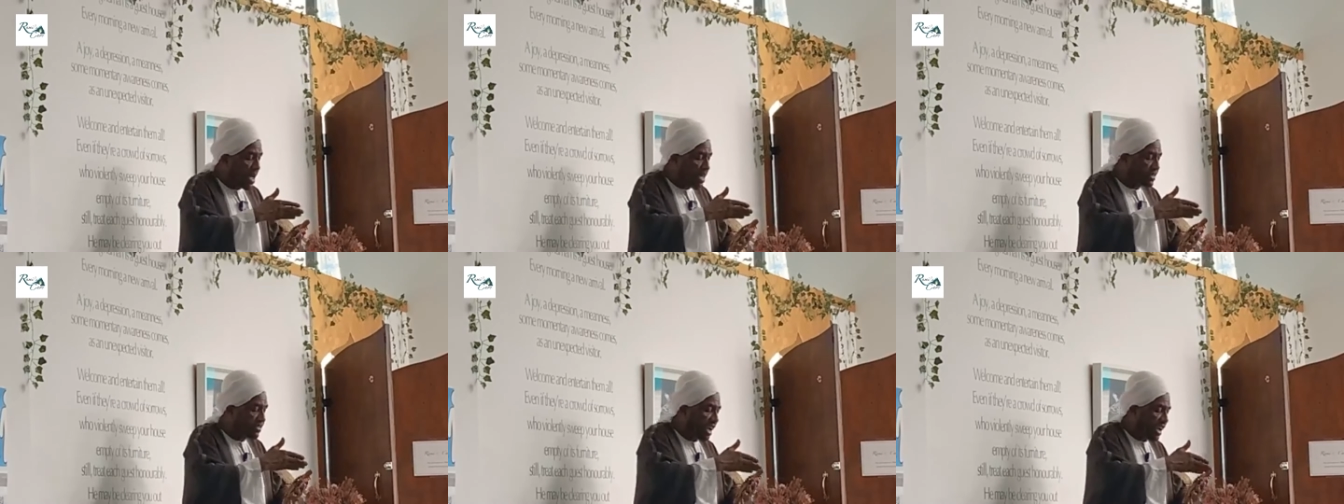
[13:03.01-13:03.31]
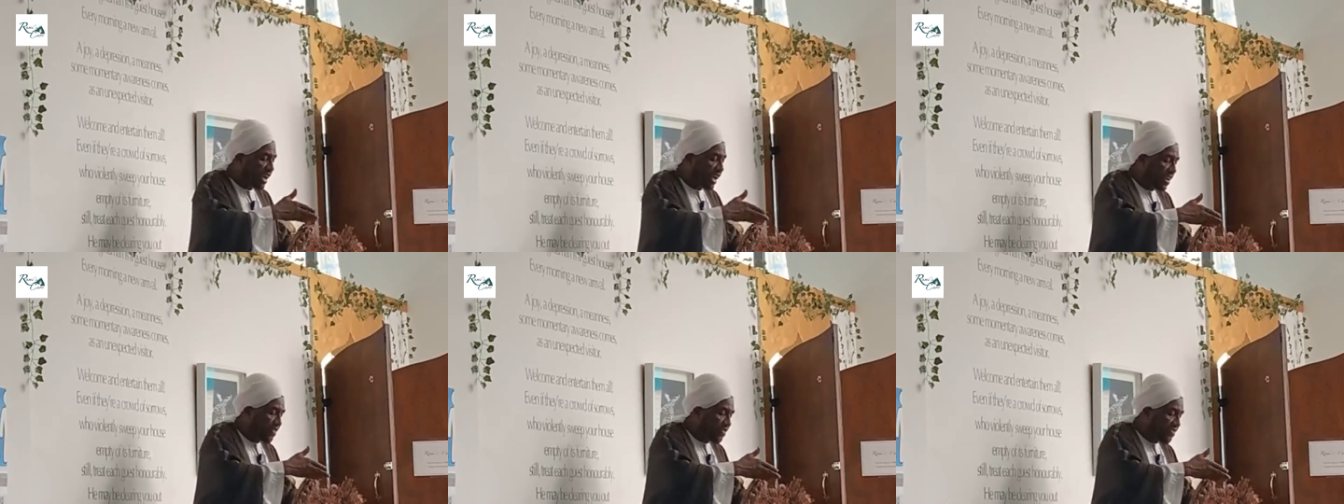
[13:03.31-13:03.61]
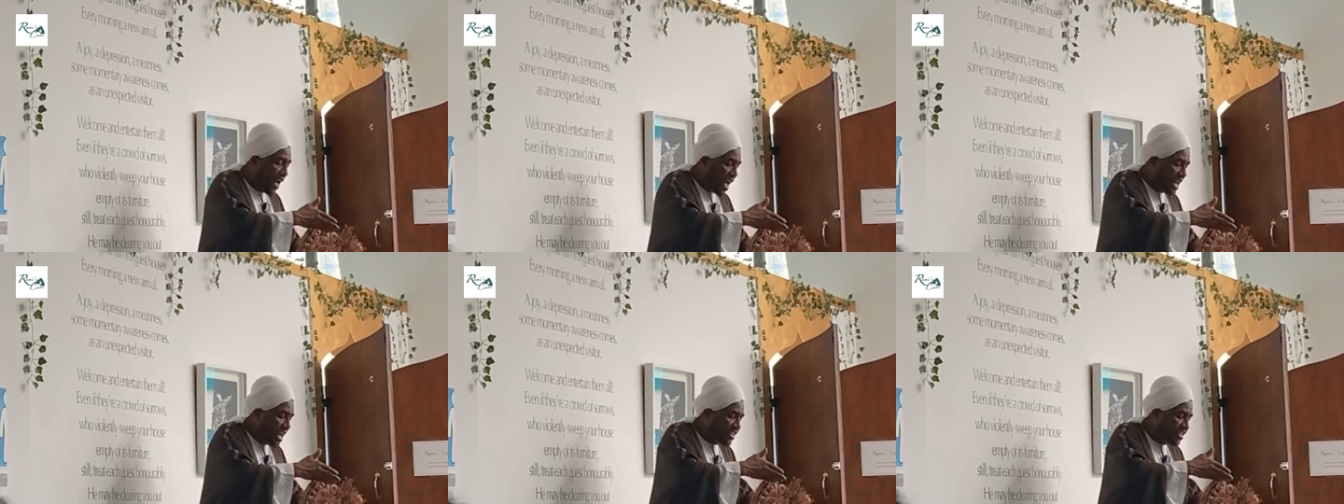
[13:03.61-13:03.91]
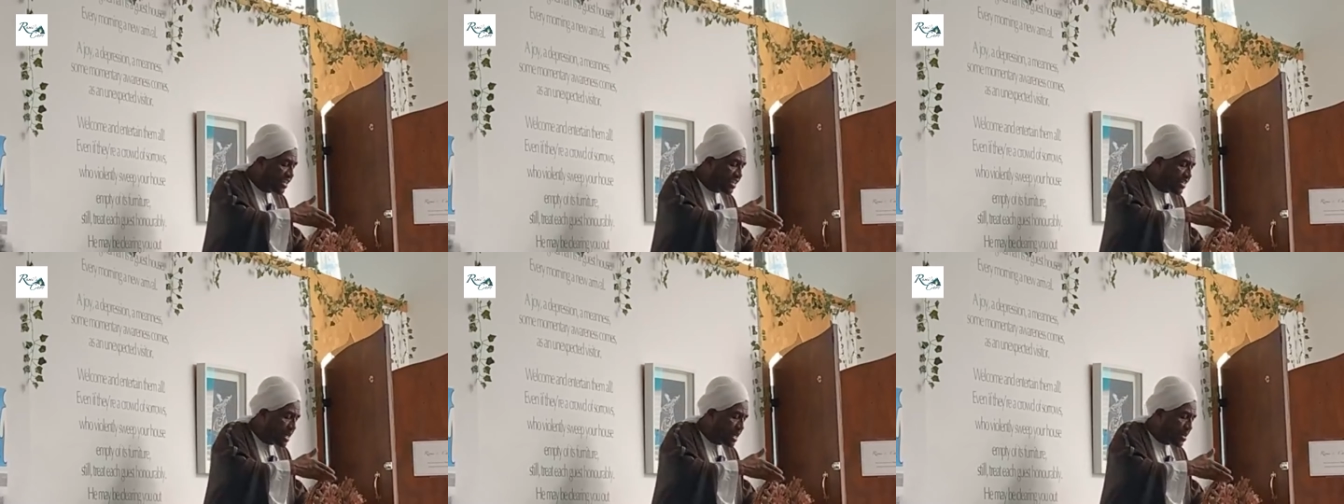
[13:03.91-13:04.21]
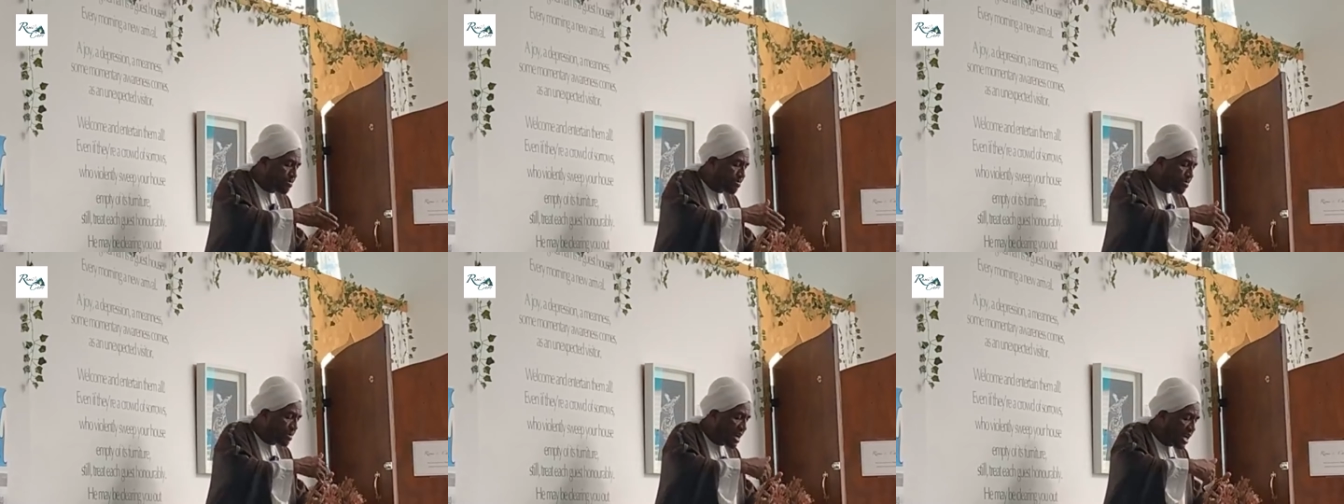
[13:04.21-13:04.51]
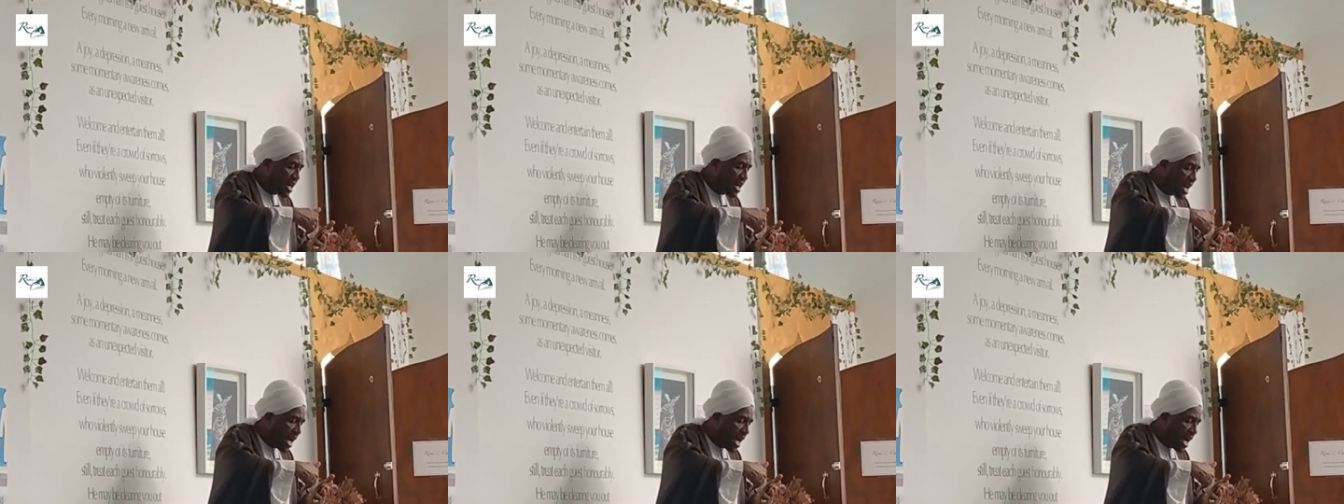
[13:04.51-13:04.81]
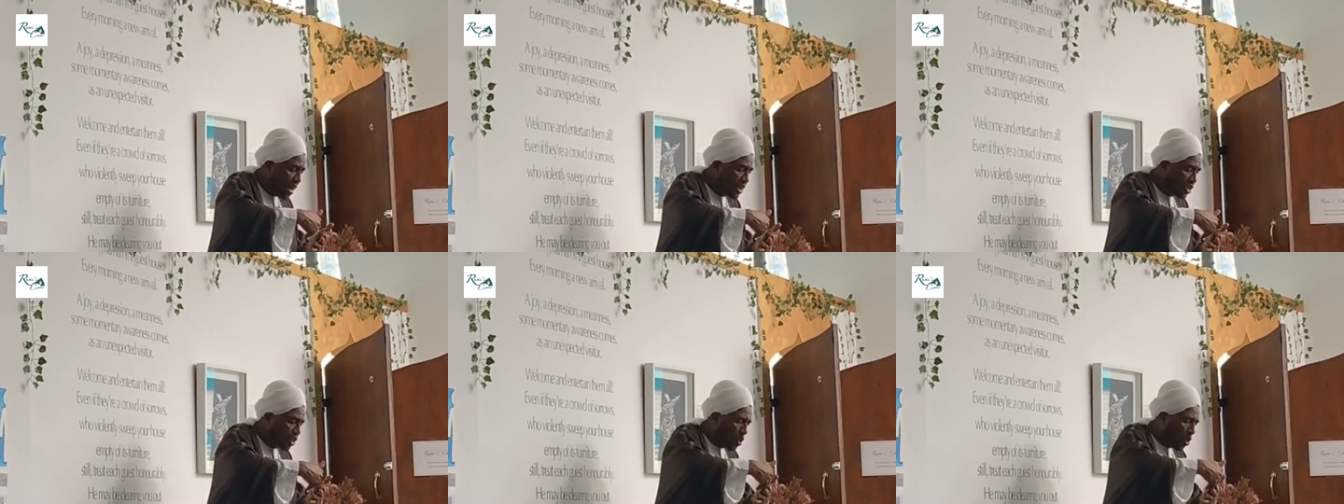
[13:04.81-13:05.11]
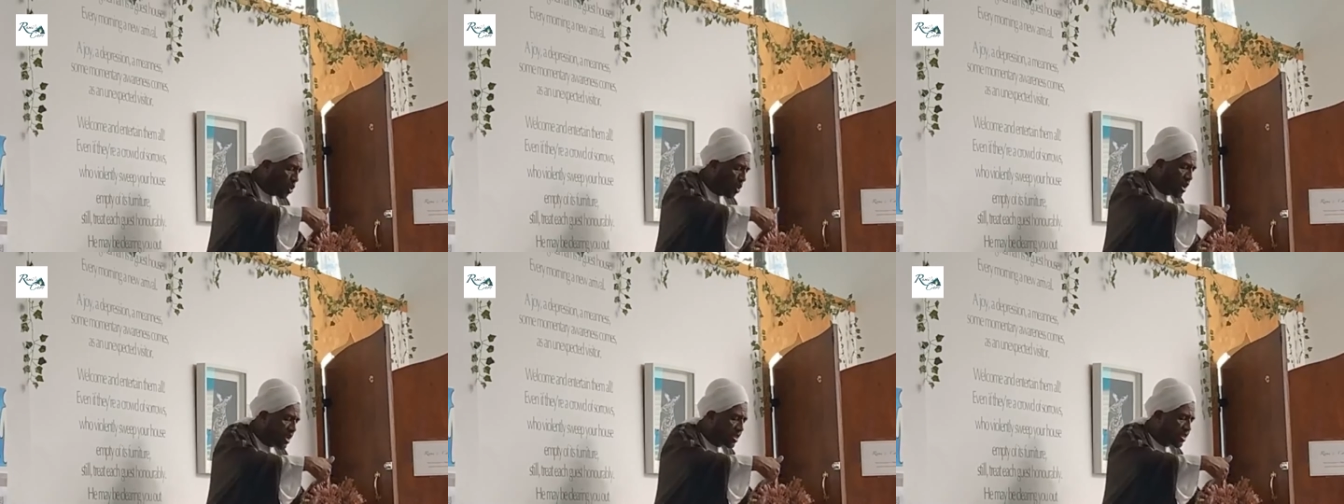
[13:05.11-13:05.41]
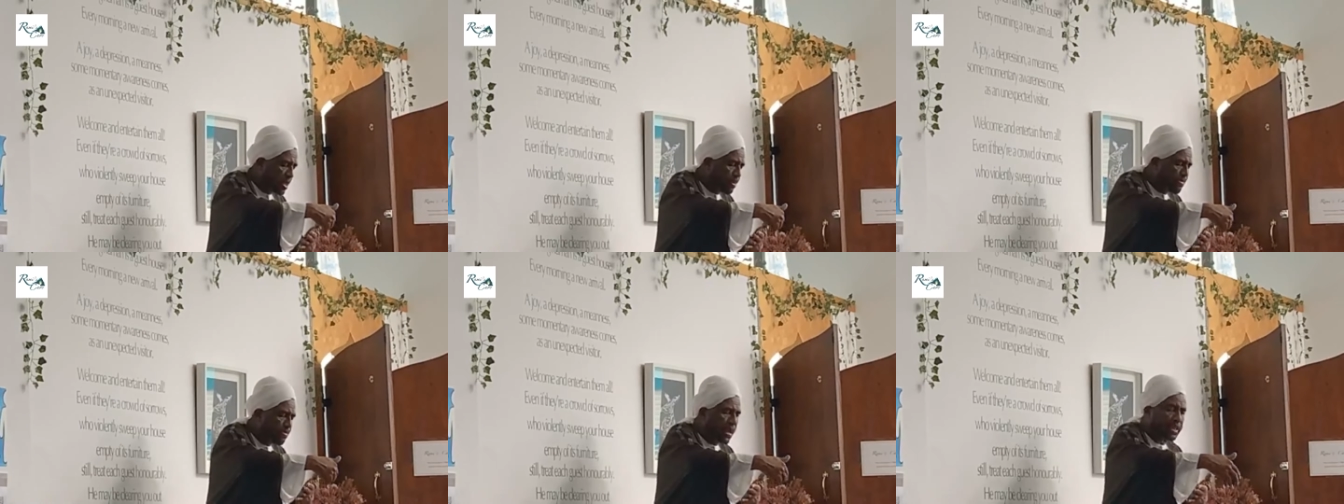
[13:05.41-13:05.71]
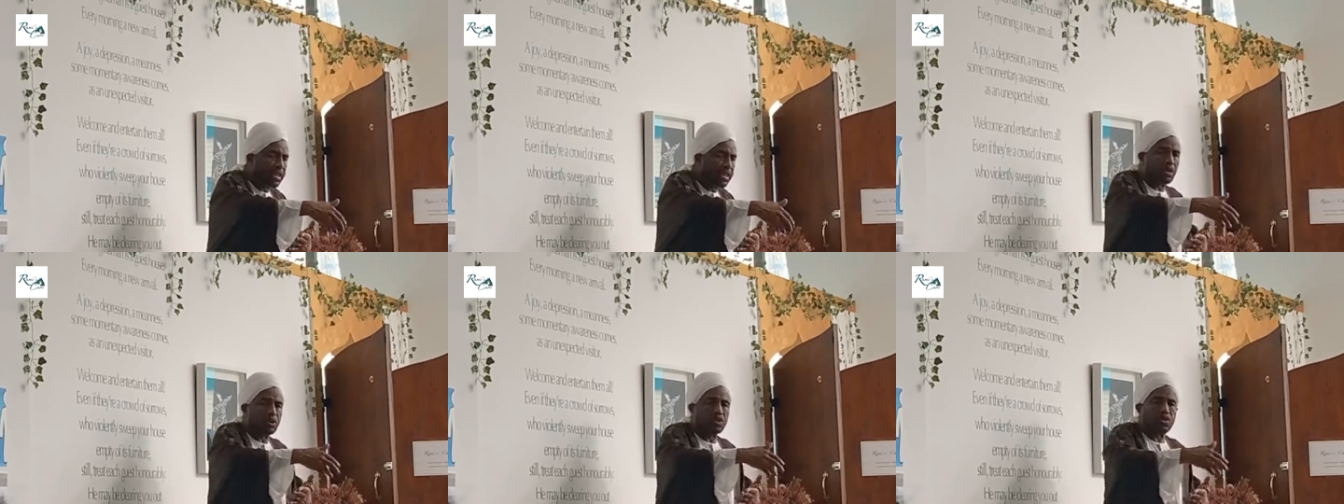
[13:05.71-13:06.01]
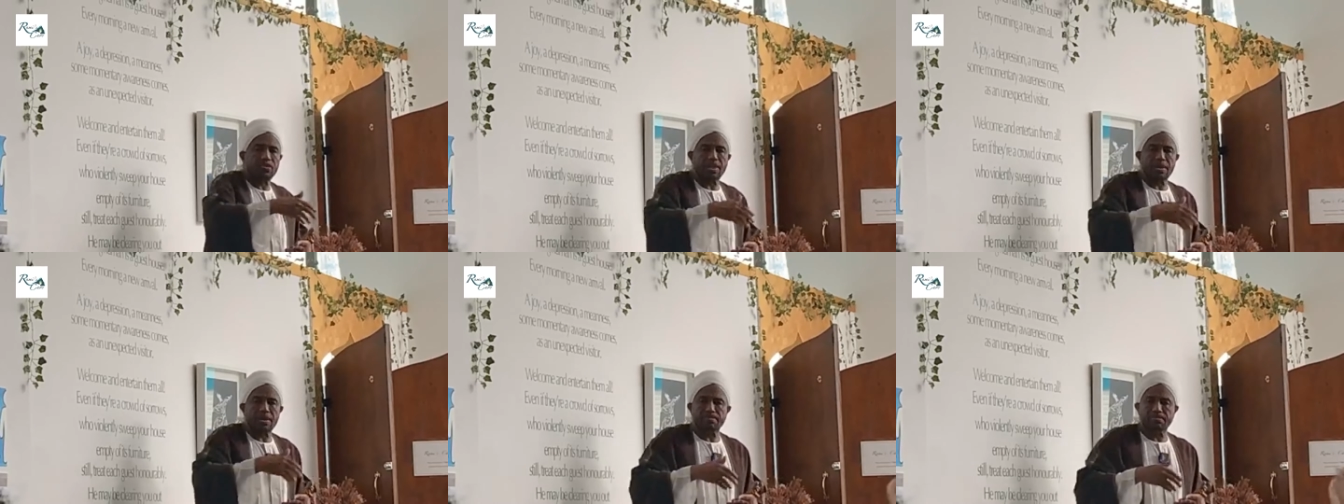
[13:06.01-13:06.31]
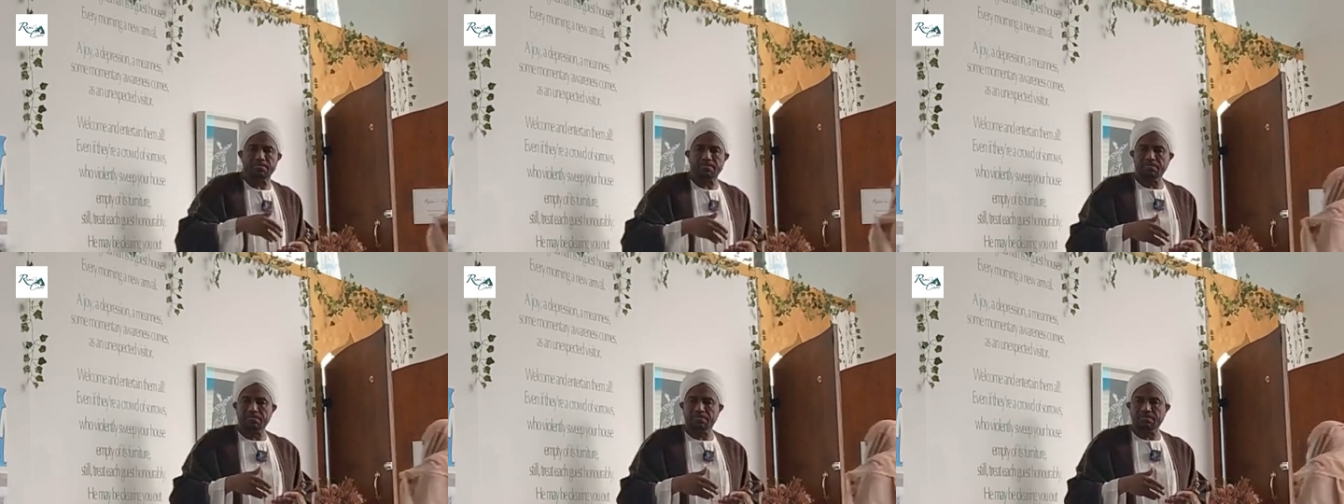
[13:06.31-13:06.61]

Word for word: by sacrificing them and drawing their blood out of them.